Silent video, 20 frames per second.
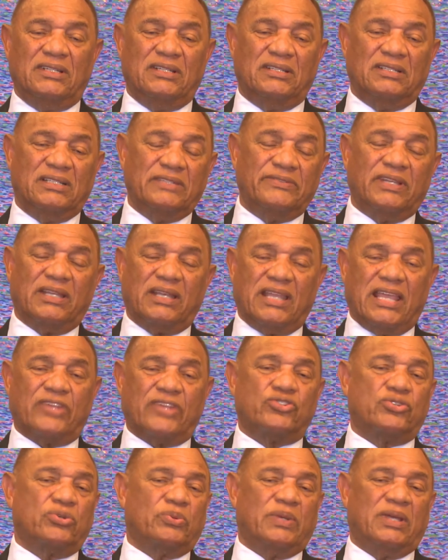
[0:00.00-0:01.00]
living
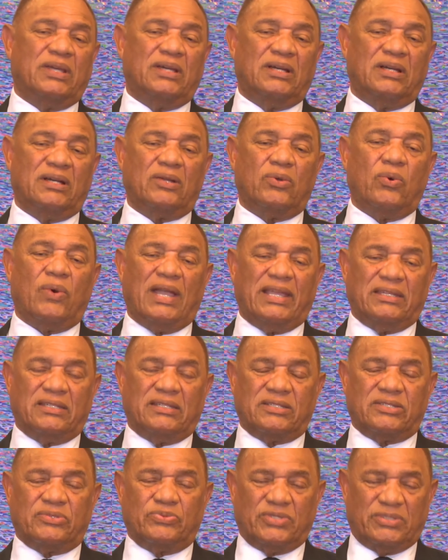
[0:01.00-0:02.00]
next to where
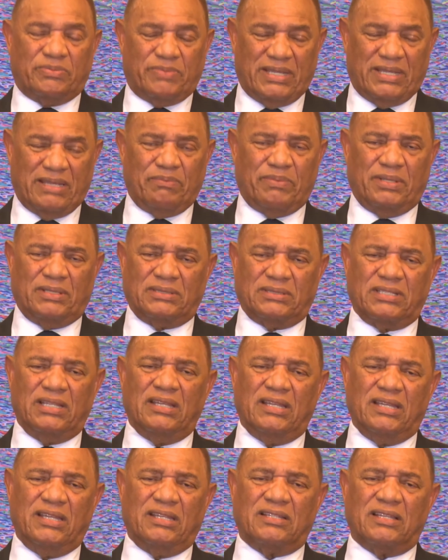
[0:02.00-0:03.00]
Aquinas was being built
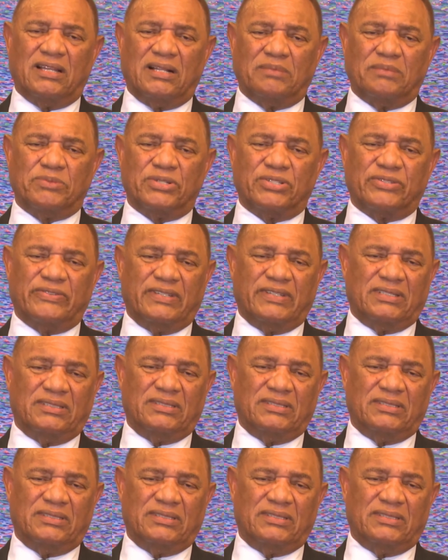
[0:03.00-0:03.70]
in Culmersville.